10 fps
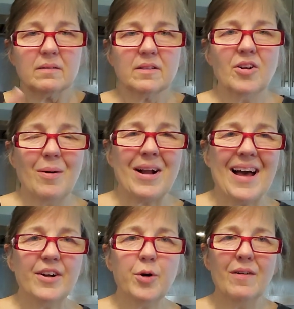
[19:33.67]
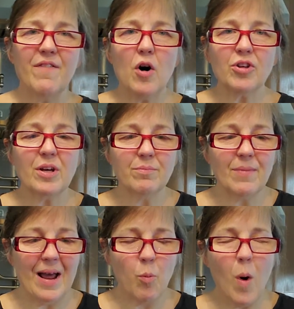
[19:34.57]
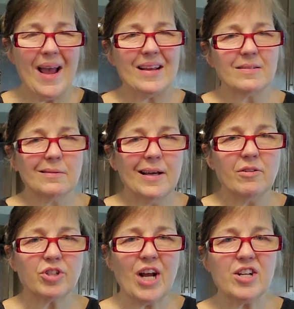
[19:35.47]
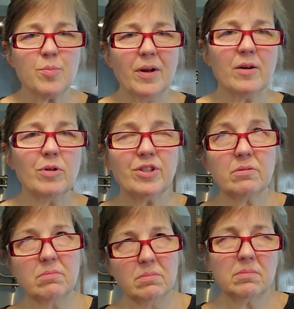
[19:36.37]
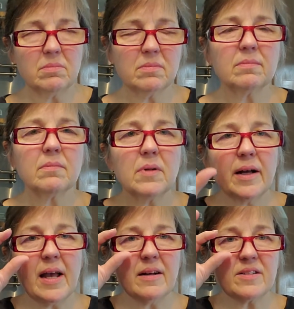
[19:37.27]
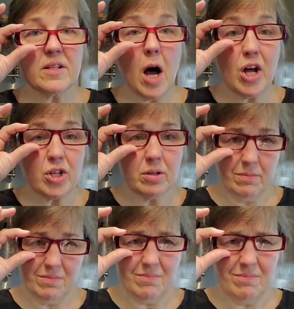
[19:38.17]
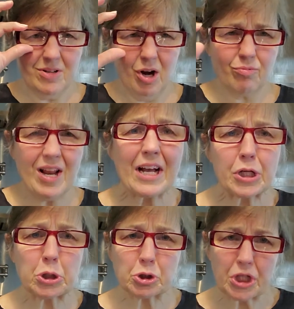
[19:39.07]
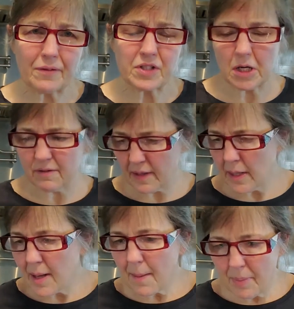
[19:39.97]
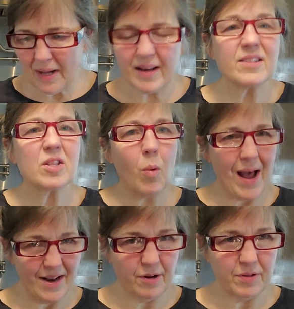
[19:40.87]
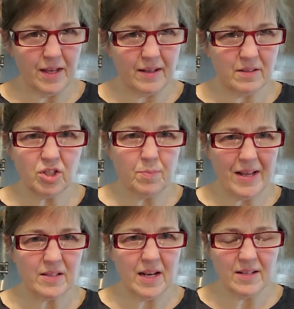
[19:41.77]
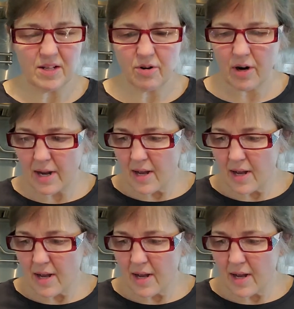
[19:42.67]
I'm kind of doing volume and weight interchangeably, which, again, is not, technical chef stuff. But it's the way I do things. Just makes it easier.